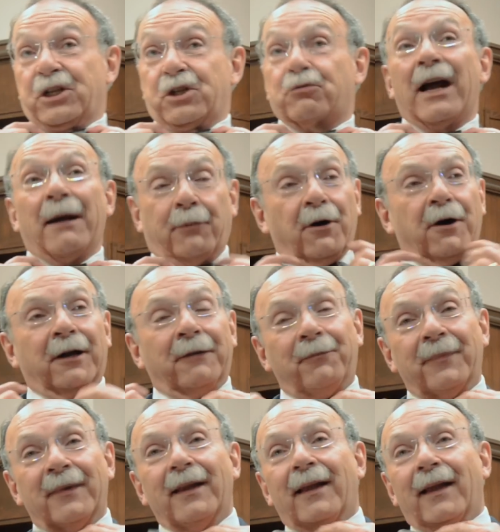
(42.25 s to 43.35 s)
strap on,
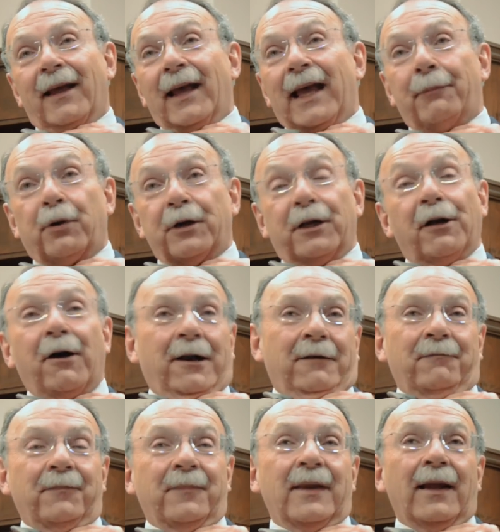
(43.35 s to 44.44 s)
and put it on.
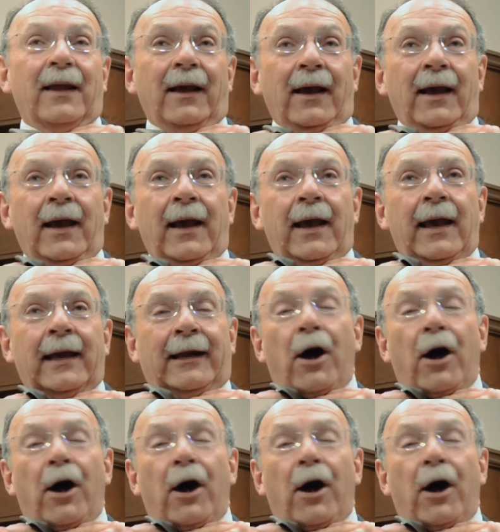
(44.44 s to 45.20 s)
And I